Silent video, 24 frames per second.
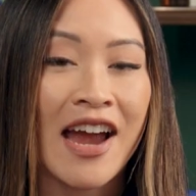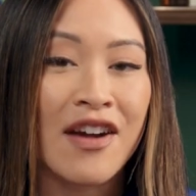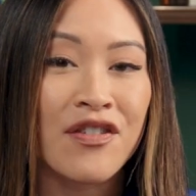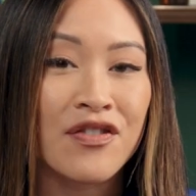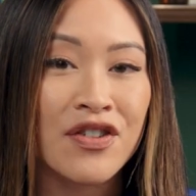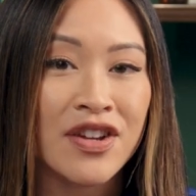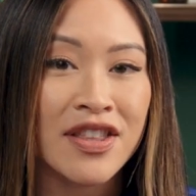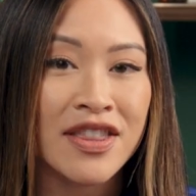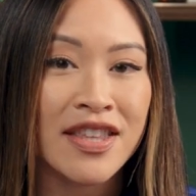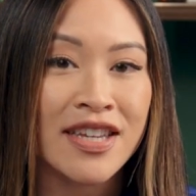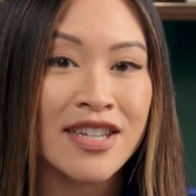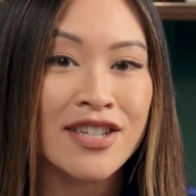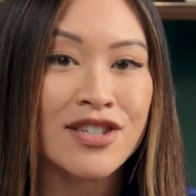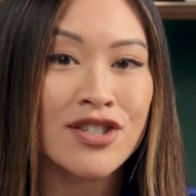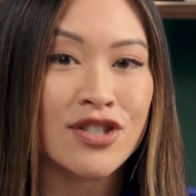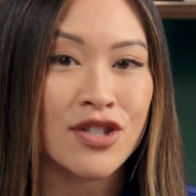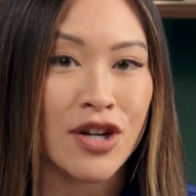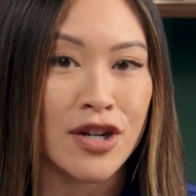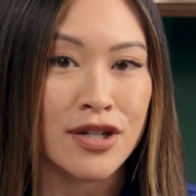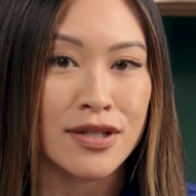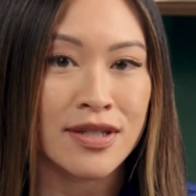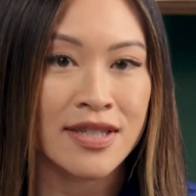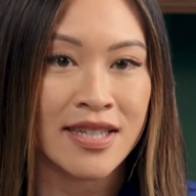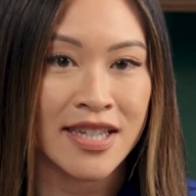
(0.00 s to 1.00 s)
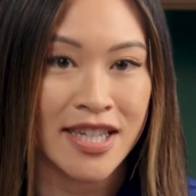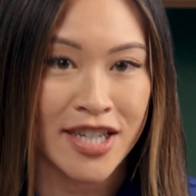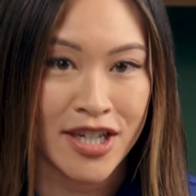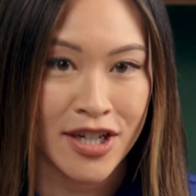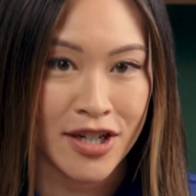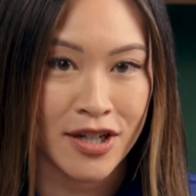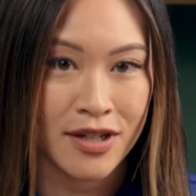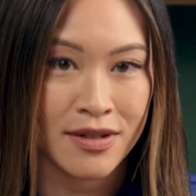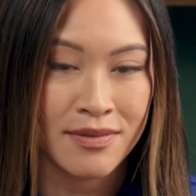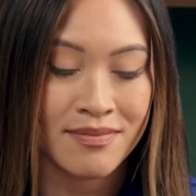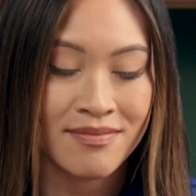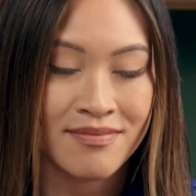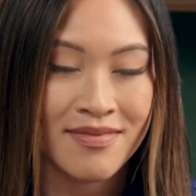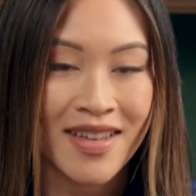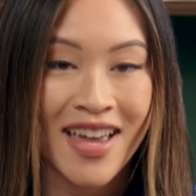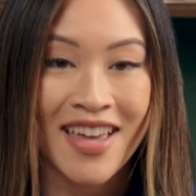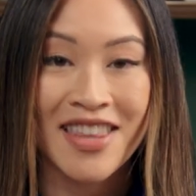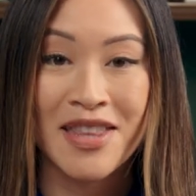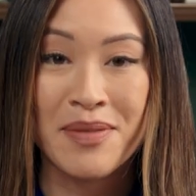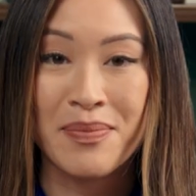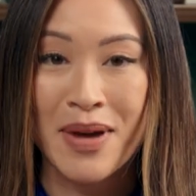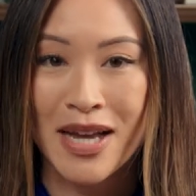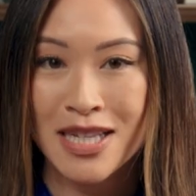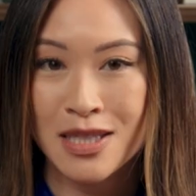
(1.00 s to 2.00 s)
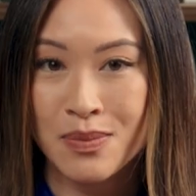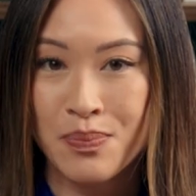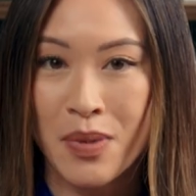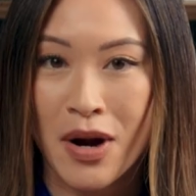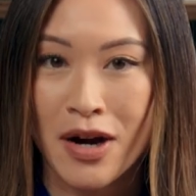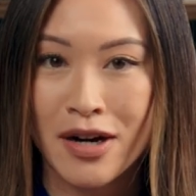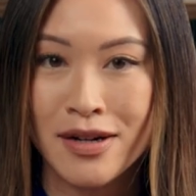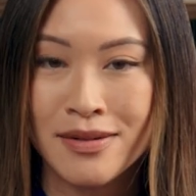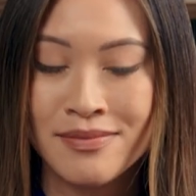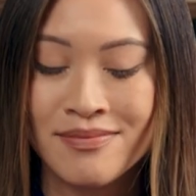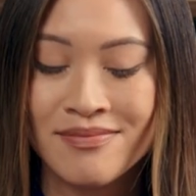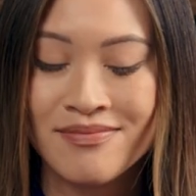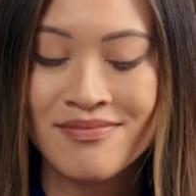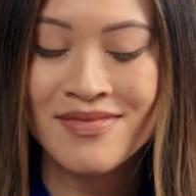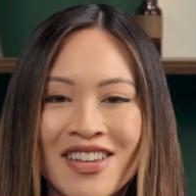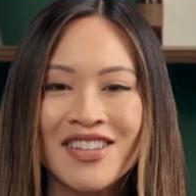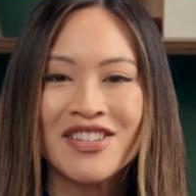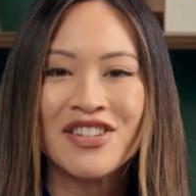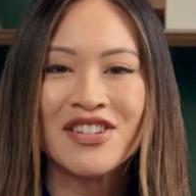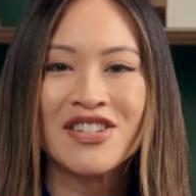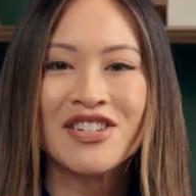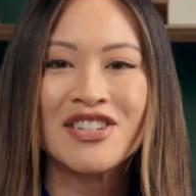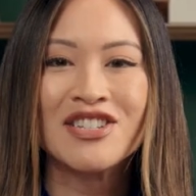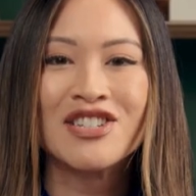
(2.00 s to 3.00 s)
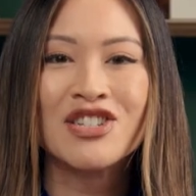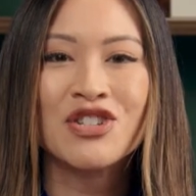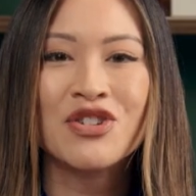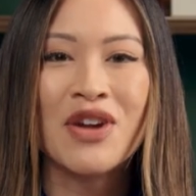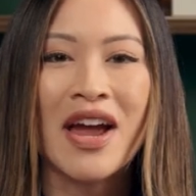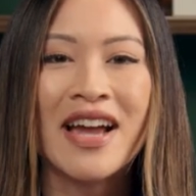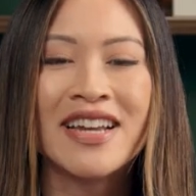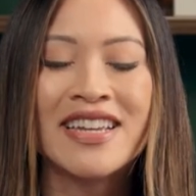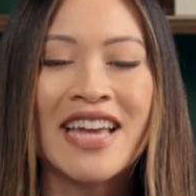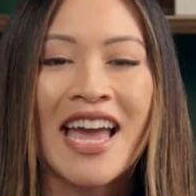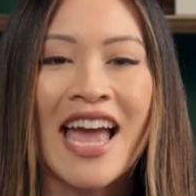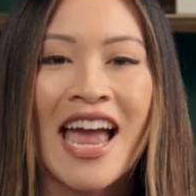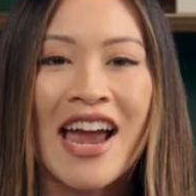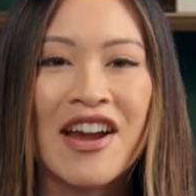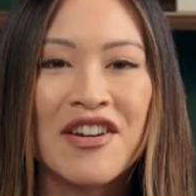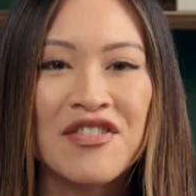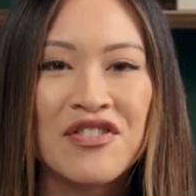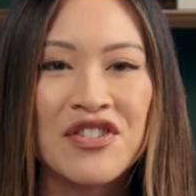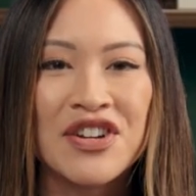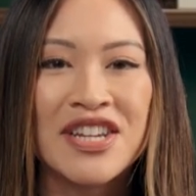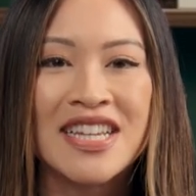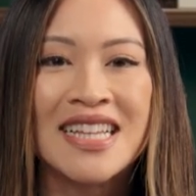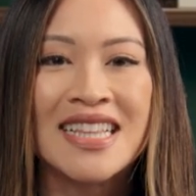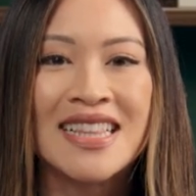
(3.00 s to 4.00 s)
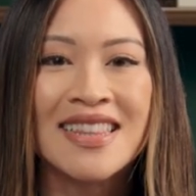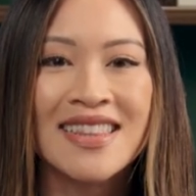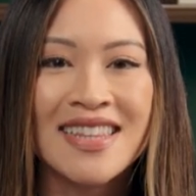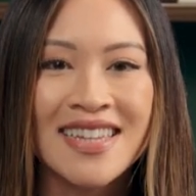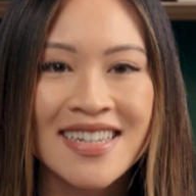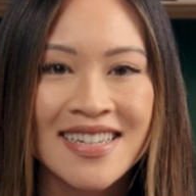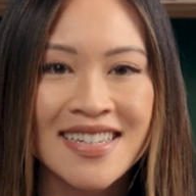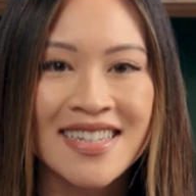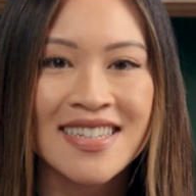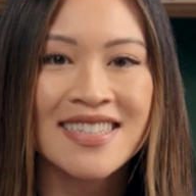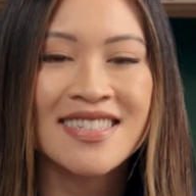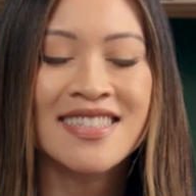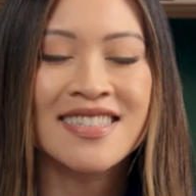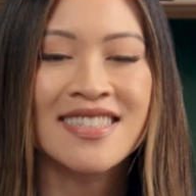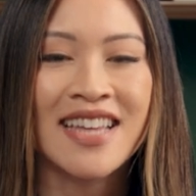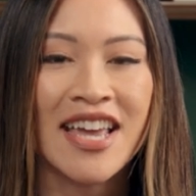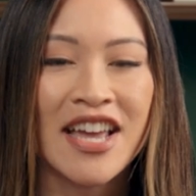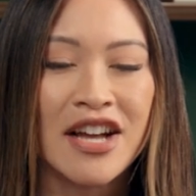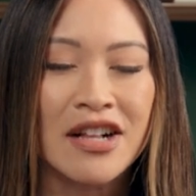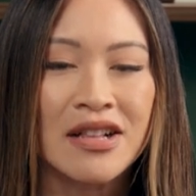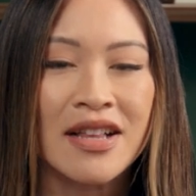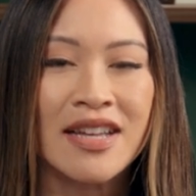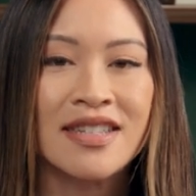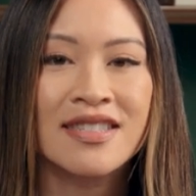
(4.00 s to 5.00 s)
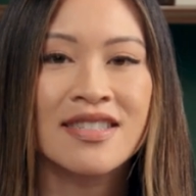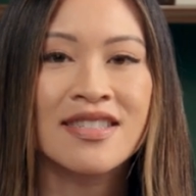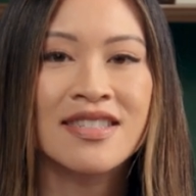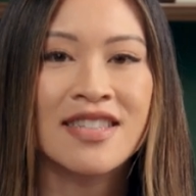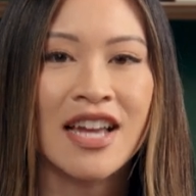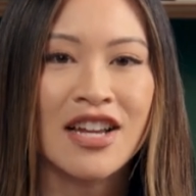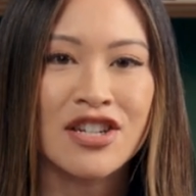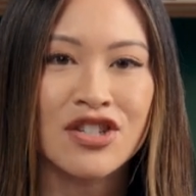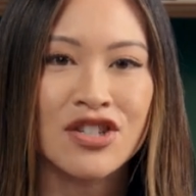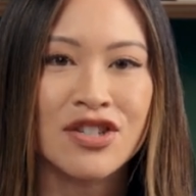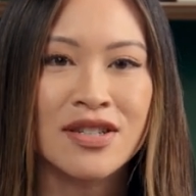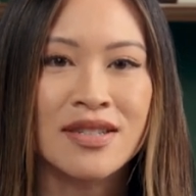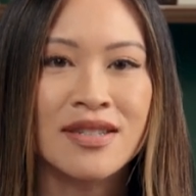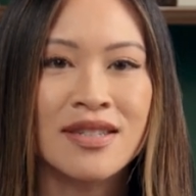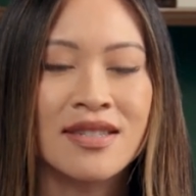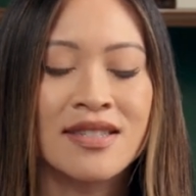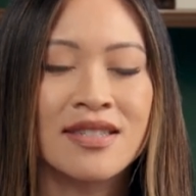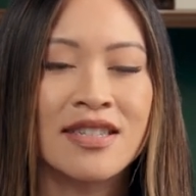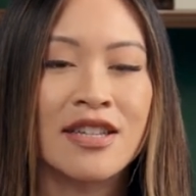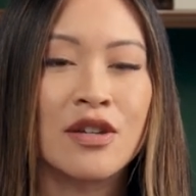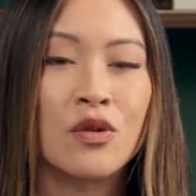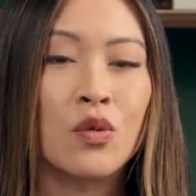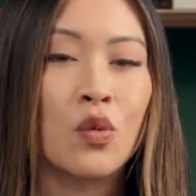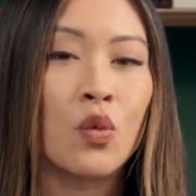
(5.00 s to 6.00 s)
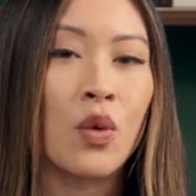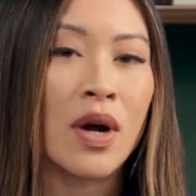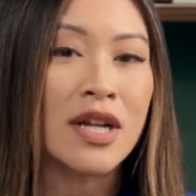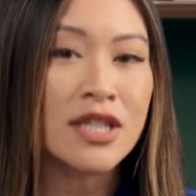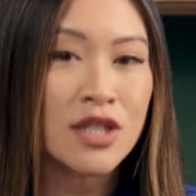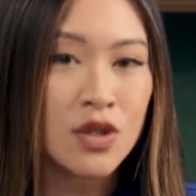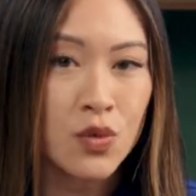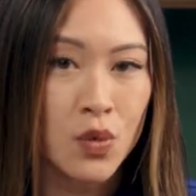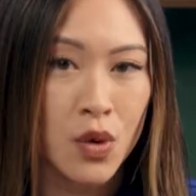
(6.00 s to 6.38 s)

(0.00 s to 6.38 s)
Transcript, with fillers: everything starts here. And the best part? You can track every click, sale, and session to see what's